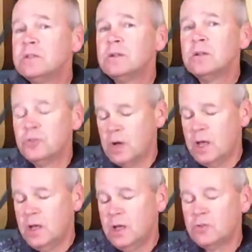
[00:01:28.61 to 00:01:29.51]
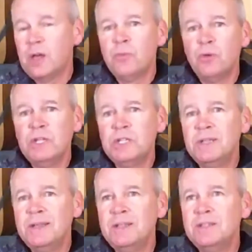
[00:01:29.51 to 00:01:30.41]
Try brie
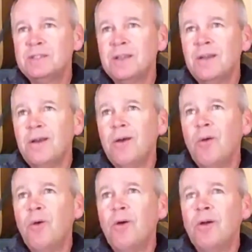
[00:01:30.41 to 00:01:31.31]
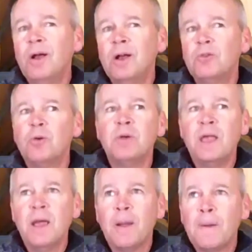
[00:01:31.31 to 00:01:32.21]
cheese or Gruyere.